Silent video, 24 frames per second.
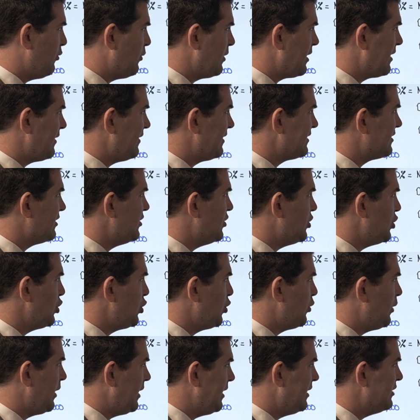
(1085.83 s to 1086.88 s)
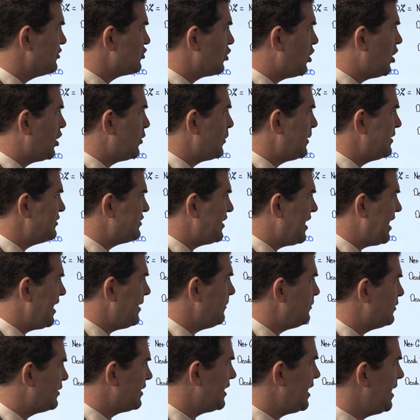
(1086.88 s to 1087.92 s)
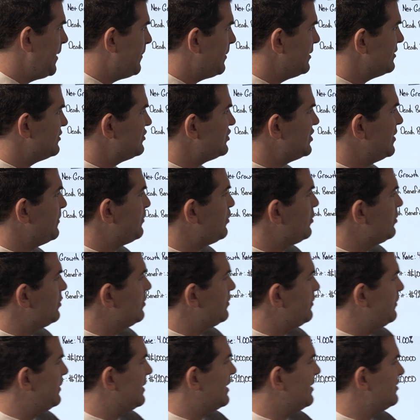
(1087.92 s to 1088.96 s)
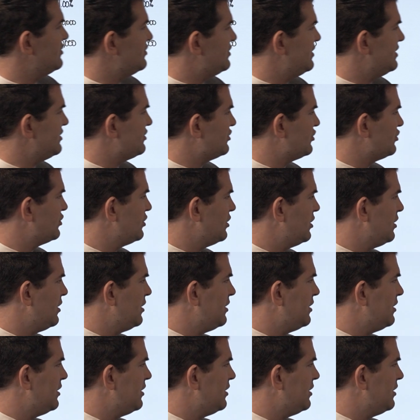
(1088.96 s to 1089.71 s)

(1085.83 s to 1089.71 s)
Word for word: what I like to do is always aim to keep it simple because this